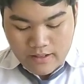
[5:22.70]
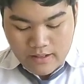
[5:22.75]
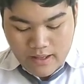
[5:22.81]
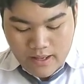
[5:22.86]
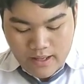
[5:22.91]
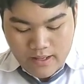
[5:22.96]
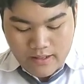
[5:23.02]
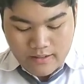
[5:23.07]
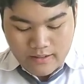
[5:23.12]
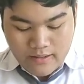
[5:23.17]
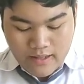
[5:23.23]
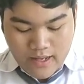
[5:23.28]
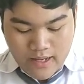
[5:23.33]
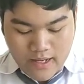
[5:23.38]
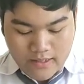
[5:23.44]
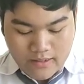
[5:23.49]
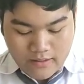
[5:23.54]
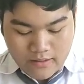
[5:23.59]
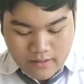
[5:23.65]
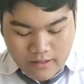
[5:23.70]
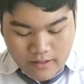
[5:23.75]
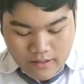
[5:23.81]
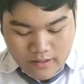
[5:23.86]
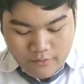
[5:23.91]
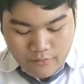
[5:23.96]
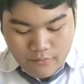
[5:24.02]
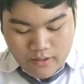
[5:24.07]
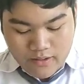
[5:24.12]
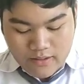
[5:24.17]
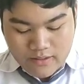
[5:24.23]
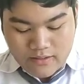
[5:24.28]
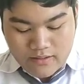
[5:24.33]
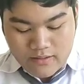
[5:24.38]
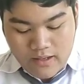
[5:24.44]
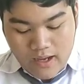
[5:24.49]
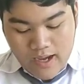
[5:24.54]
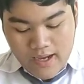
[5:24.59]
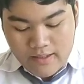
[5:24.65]
and that with
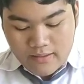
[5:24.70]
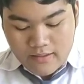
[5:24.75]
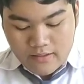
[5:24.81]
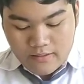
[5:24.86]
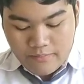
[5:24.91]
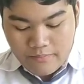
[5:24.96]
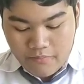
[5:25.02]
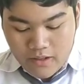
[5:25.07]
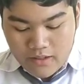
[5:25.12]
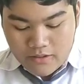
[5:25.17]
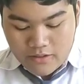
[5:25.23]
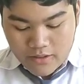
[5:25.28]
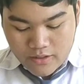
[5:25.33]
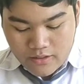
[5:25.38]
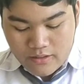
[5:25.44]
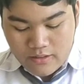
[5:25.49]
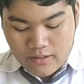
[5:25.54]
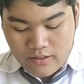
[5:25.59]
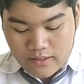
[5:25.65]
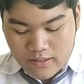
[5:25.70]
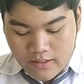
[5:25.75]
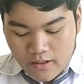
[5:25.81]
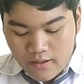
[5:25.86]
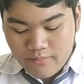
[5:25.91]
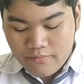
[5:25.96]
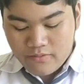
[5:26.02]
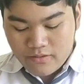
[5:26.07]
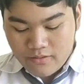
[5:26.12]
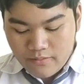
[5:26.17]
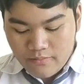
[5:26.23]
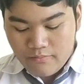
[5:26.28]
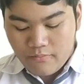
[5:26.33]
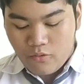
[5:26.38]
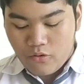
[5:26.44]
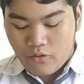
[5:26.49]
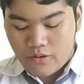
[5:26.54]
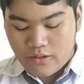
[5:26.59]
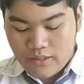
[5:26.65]
a heightened budget comes
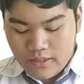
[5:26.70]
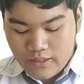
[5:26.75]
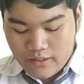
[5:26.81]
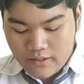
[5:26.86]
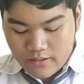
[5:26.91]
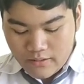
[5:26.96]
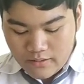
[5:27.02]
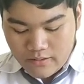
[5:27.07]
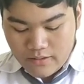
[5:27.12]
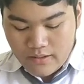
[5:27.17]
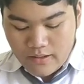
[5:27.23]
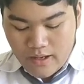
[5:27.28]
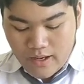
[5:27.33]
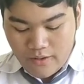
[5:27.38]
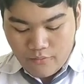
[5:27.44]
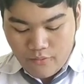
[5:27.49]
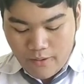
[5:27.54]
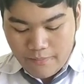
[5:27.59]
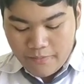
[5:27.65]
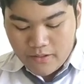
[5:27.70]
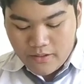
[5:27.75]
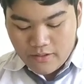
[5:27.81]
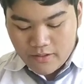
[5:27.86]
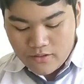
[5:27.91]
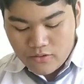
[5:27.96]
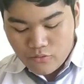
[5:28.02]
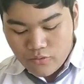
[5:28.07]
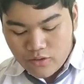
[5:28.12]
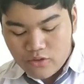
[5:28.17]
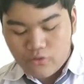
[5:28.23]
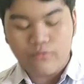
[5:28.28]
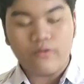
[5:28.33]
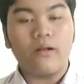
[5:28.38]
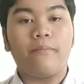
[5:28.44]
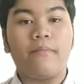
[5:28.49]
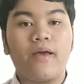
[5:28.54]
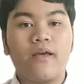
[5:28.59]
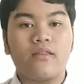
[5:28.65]
more gear and weaponries, which
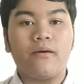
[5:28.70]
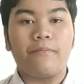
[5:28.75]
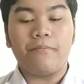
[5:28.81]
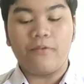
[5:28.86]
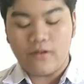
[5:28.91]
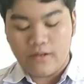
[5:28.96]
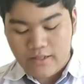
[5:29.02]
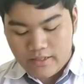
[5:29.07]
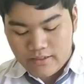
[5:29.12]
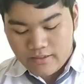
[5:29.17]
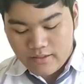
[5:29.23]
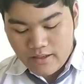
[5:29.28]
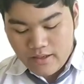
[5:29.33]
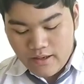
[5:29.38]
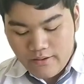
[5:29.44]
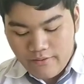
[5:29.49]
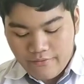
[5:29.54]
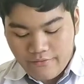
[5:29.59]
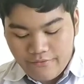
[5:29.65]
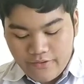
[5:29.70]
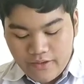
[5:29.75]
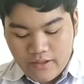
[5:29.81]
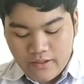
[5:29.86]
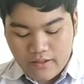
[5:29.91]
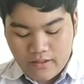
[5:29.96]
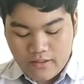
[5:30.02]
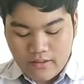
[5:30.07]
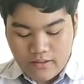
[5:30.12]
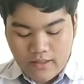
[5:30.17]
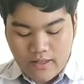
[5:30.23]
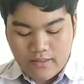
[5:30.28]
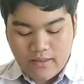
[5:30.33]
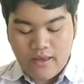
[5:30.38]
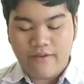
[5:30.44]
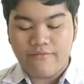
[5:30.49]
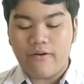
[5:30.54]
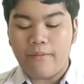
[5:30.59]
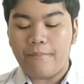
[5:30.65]
will make the police feel that they
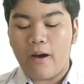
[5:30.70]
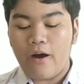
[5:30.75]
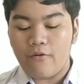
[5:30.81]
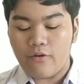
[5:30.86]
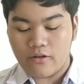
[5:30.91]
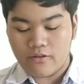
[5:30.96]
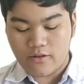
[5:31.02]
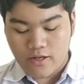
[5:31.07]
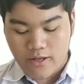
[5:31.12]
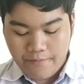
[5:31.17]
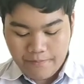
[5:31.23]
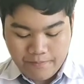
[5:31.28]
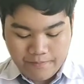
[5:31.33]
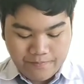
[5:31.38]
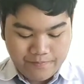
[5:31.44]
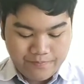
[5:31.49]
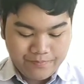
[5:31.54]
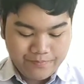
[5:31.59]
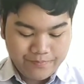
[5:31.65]
have a power trip.